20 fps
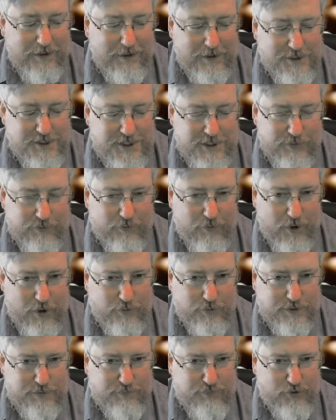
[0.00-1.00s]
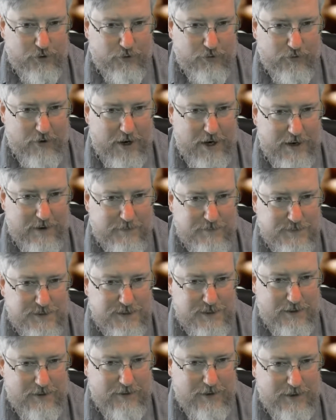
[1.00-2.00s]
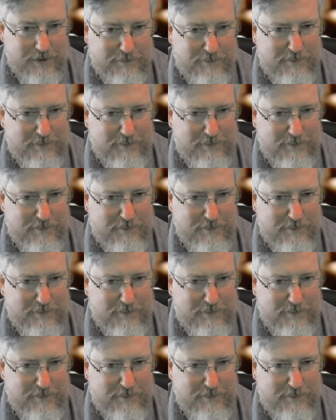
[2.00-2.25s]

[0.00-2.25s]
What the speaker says: She wrote programs on